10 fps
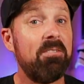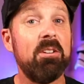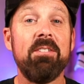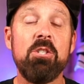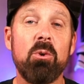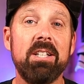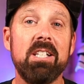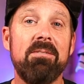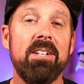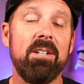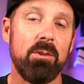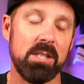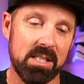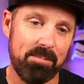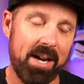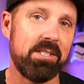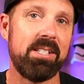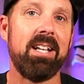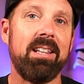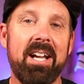if you've enjoyed this video, smash
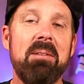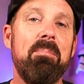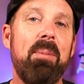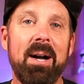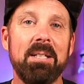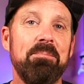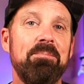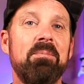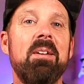that like button.